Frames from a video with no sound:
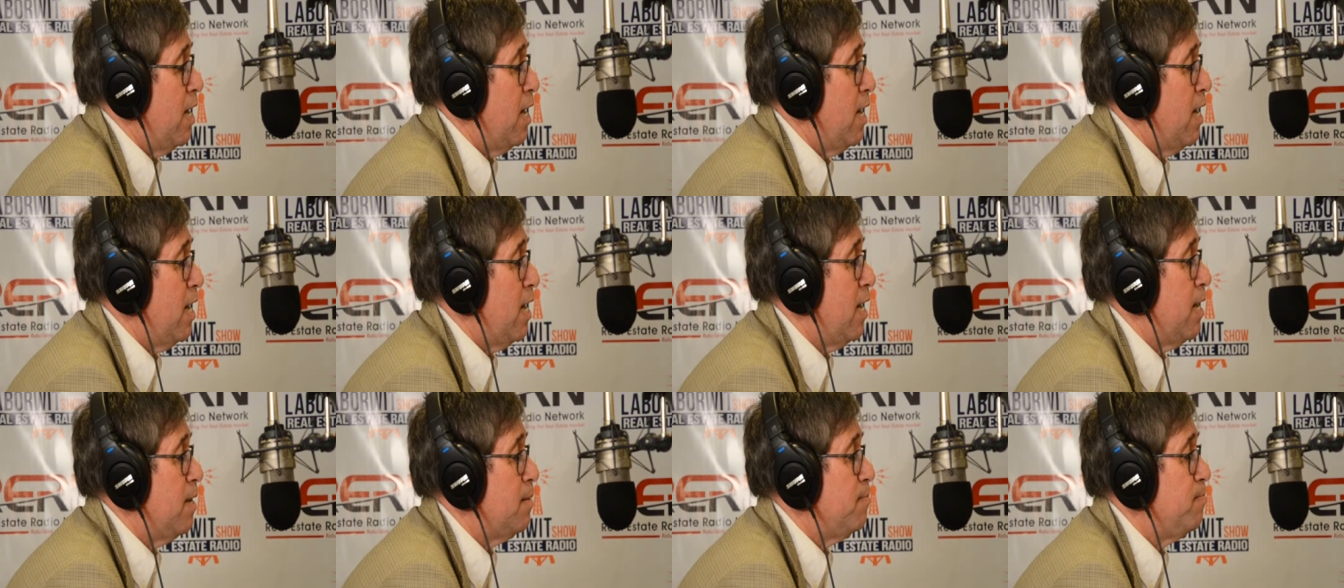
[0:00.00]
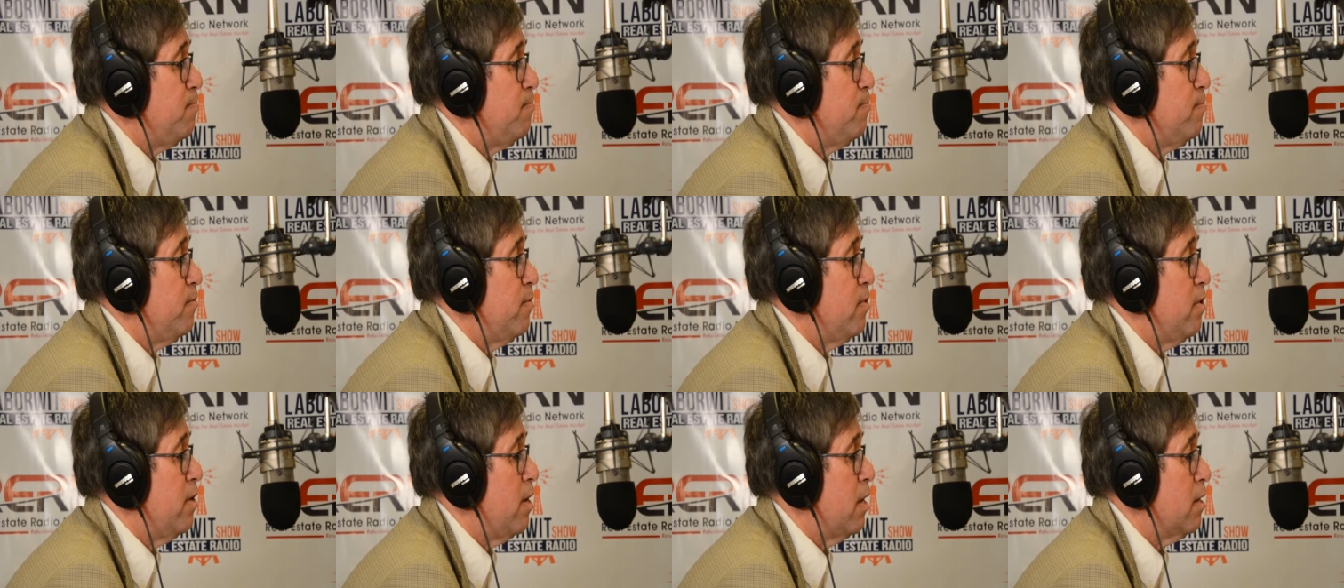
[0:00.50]

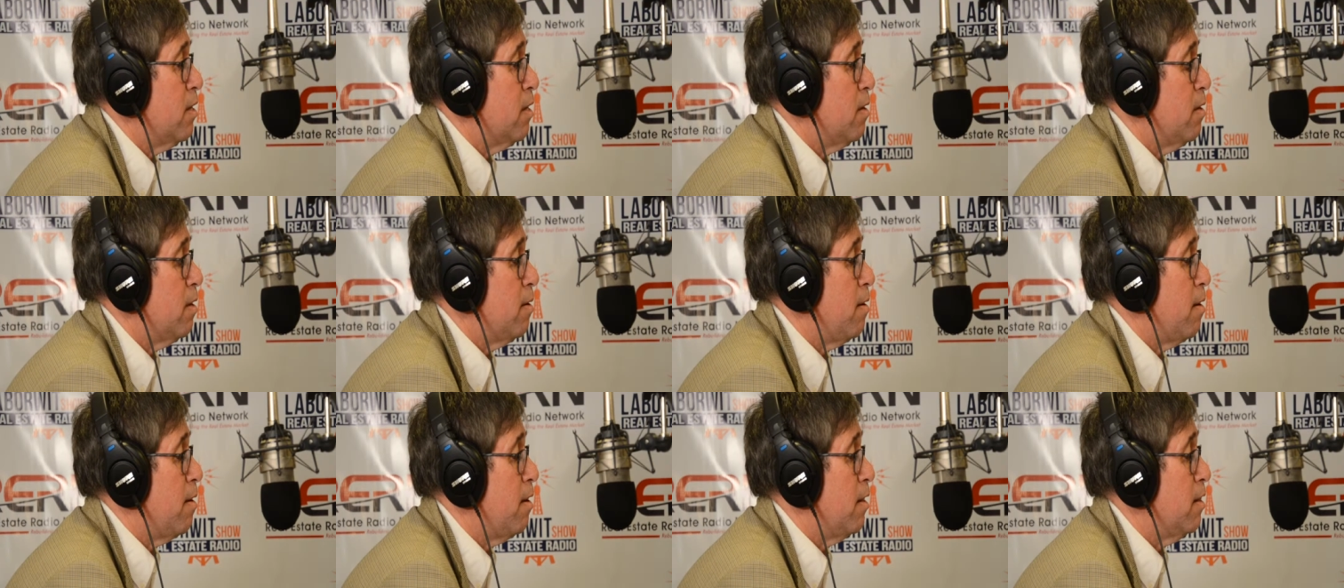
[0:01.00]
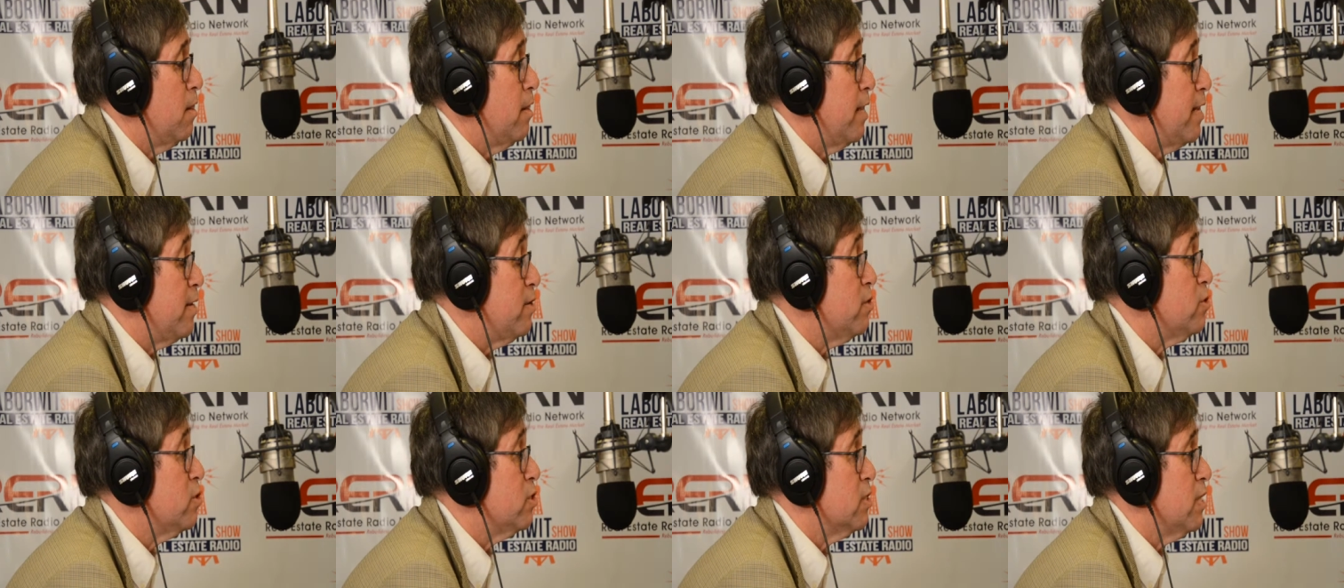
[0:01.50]
Um, on a,
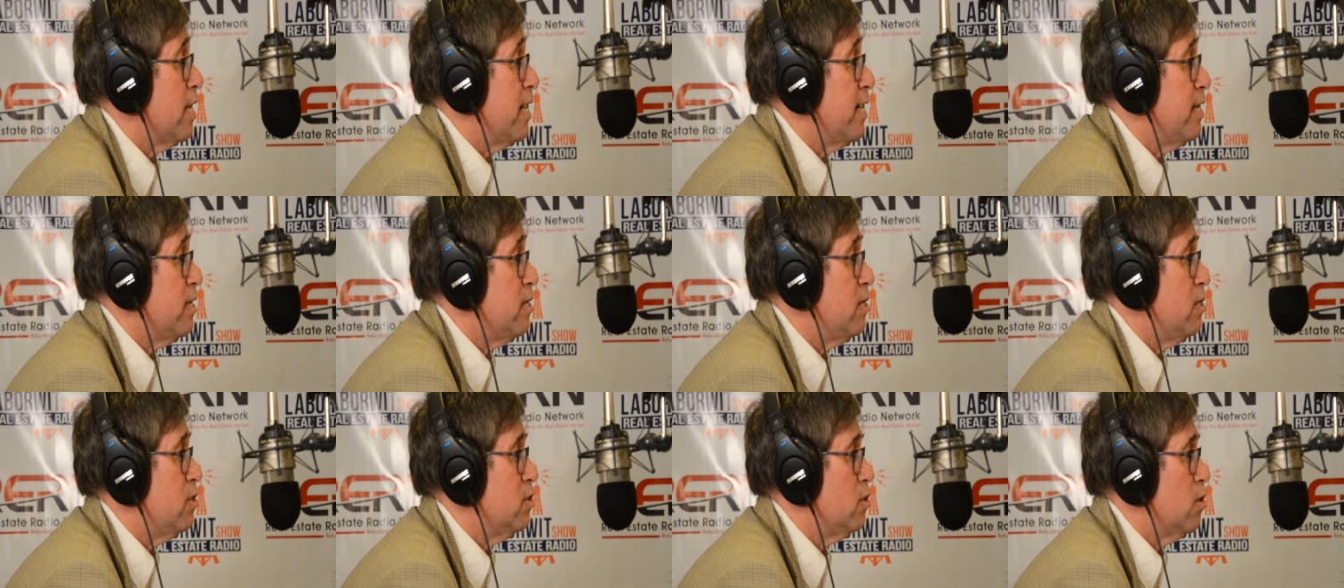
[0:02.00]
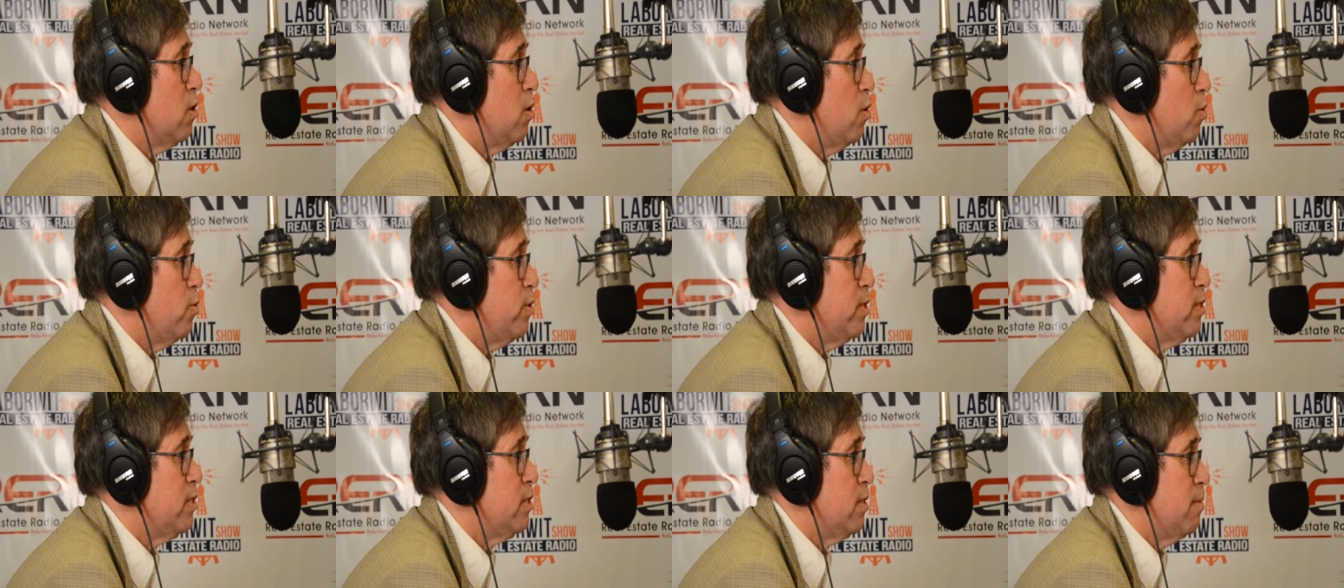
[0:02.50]
Lender side, it is
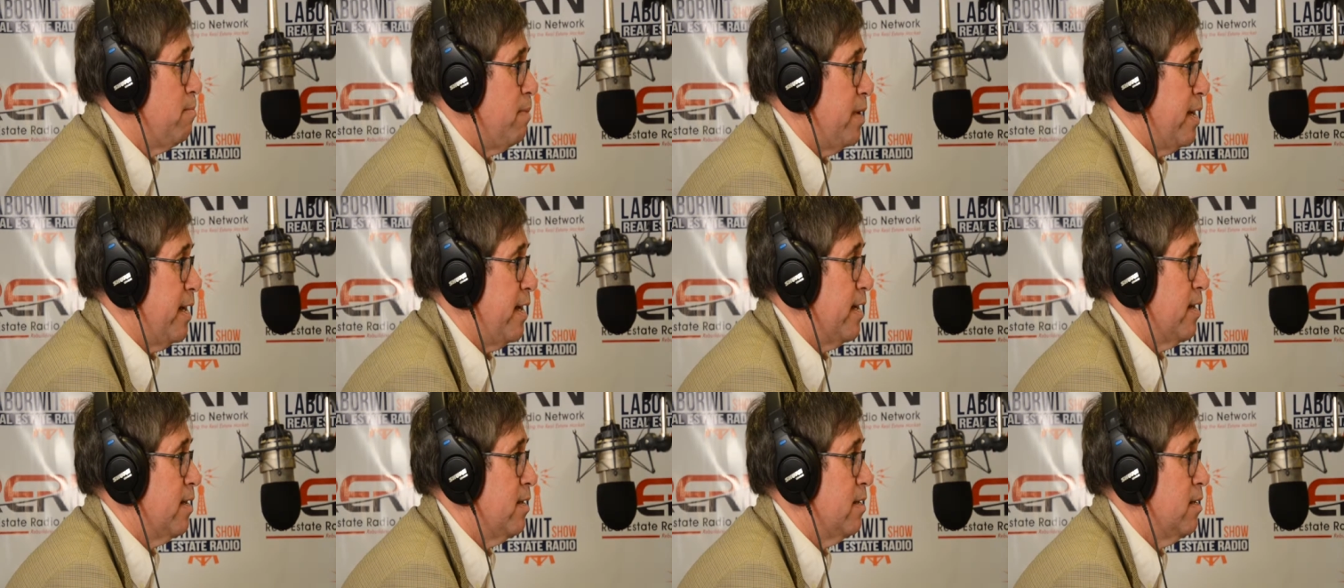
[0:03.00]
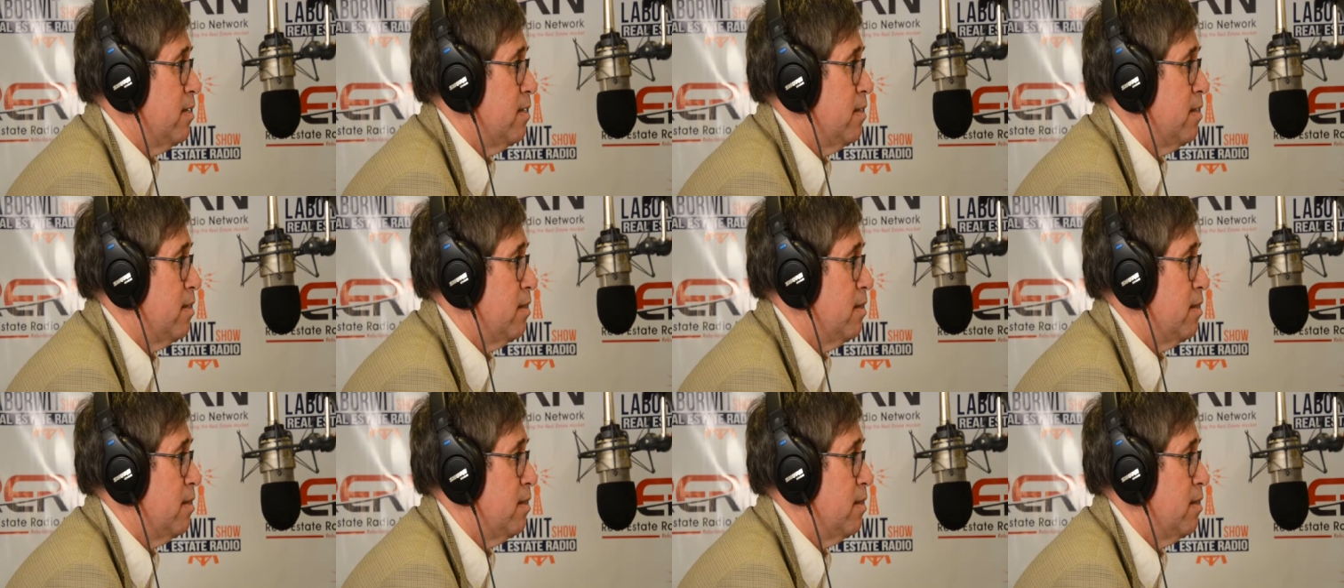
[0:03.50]
always the bank.